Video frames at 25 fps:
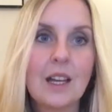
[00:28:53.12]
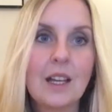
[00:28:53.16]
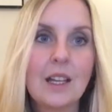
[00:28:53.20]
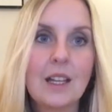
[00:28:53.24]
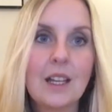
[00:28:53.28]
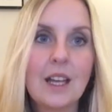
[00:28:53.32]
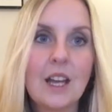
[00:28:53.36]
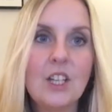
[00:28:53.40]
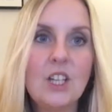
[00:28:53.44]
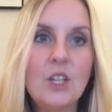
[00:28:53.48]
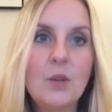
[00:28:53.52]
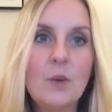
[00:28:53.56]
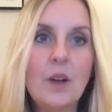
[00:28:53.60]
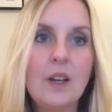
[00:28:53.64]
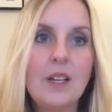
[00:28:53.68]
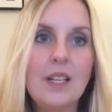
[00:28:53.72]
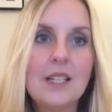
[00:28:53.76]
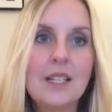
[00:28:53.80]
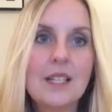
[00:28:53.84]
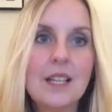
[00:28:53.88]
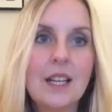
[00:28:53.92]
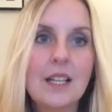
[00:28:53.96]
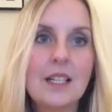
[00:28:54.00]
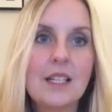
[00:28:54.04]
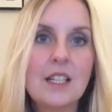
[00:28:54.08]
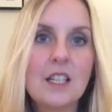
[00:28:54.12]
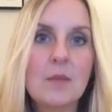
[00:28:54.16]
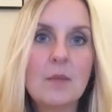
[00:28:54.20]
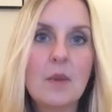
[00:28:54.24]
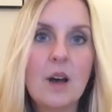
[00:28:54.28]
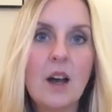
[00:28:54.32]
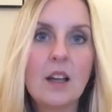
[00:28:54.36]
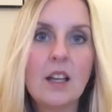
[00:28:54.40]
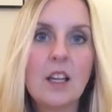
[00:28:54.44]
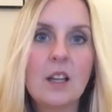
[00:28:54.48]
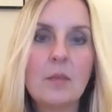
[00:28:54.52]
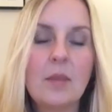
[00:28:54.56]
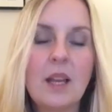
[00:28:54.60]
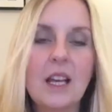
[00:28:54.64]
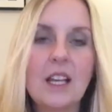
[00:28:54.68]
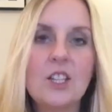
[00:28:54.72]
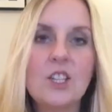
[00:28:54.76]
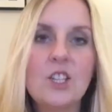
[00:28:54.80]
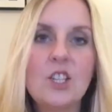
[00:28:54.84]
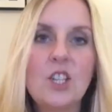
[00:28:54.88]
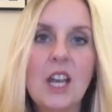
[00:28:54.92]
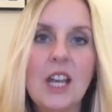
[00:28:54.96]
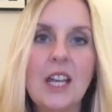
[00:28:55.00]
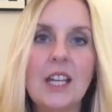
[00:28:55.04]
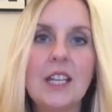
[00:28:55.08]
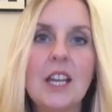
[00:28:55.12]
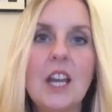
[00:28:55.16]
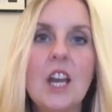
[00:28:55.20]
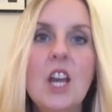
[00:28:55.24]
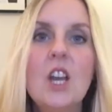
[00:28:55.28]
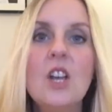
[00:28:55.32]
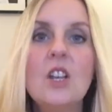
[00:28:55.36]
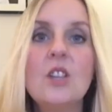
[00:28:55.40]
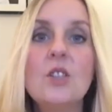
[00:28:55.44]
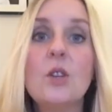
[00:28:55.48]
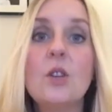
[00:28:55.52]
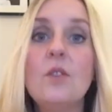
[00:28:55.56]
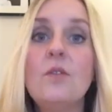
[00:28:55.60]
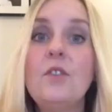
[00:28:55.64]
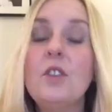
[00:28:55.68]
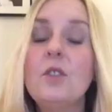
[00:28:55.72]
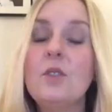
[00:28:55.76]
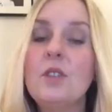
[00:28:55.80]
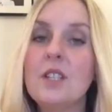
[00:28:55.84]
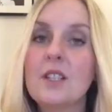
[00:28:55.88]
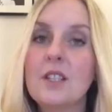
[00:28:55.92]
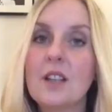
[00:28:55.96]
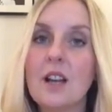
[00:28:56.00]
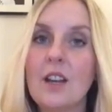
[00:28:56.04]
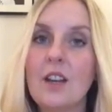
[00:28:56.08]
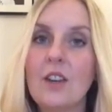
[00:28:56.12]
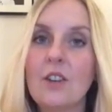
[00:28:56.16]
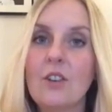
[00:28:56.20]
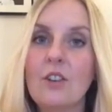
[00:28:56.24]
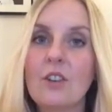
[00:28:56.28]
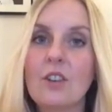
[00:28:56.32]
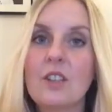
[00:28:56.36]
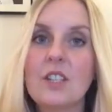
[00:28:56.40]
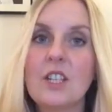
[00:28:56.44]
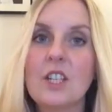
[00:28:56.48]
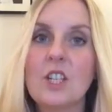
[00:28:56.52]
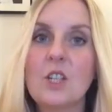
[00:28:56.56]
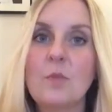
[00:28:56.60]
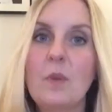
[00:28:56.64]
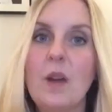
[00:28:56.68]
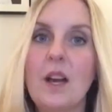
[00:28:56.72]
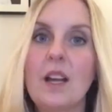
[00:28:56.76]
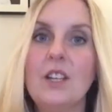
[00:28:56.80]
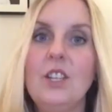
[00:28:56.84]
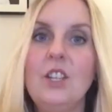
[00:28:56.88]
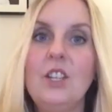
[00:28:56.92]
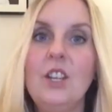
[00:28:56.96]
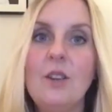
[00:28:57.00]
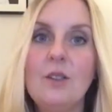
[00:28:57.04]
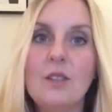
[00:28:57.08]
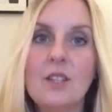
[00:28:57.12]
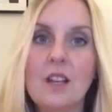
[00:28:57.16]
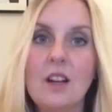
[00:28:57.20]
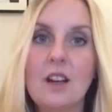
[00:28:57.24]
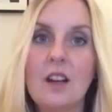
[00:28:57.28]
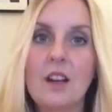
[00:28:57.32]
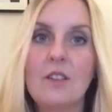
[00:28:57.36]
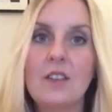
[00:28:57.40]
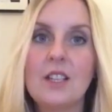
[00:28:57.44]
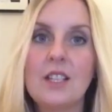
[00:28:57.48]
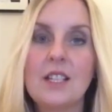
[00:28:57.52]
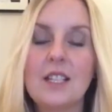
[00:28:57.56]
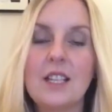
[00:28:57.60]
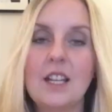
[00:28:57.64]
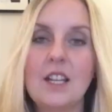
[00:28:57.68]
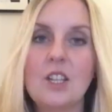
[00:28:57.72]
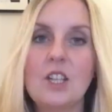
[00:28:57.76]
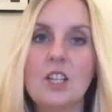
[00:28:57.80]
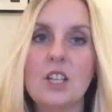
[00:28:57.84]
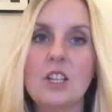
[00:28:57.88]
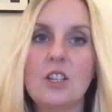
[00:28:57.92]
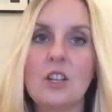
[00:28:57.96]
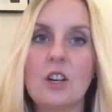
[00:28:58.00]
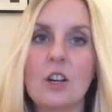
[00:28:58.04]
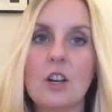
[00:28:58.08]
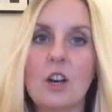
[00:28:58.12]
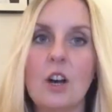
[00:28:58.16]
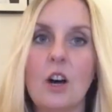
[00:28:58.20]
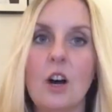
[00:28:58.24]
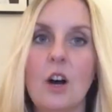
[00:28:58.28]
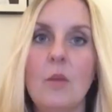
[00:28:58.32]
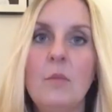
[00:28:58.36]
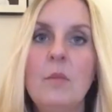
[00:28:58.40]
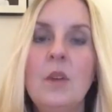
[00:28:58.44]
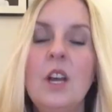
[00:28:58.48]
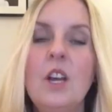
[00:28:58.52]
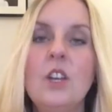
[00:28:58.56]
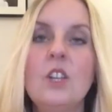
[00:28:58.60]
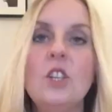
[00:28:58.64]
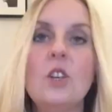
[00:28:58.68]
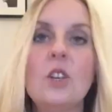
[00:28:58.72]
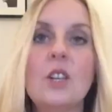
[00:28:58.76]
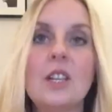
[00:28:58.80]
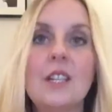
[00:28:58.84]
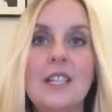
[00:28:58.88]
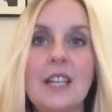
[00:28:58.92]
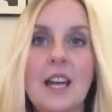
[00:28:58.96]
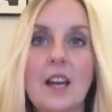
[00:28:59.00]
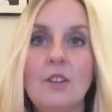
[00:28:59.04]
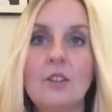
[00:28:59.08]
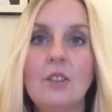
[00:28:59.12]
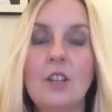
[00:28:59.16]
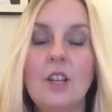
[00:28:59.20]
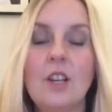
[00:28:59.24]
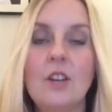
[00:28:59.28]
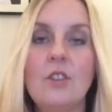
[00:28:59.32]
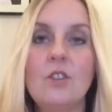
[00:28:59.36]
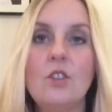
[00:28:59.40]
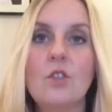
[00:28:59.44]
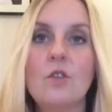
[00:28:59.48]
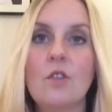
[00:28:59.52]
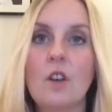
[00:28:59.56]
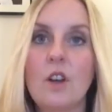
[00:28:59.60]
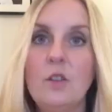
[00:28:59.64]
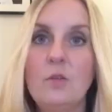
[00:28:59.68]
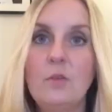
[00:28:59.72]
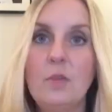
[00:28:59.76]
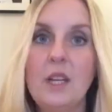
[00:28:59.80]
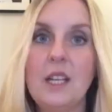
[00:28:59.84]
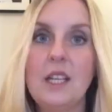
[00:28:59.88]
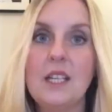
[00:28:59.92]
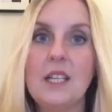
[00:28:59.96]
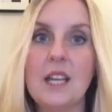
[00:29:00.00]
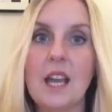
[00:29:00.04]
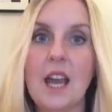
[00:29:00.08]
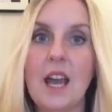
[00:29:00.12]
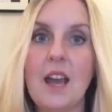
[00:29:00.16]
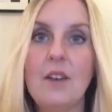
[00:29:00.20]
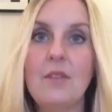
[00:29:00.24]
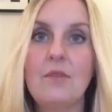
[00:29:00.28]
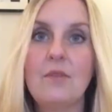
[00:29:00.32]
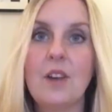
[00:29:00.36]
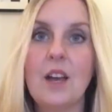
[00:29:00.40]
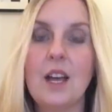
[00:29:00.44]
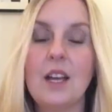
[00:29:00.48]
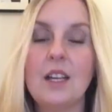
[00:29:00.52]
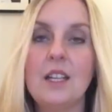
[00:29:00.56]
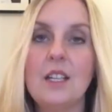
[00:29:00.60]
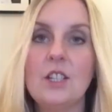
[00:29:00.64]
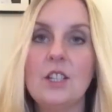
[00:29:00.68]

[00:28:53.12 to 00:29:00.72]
Can you only sell it in the marketplace, Jane? So if you design a cross-stitch pattern using loveitstitchit.com, you can download your own PDF and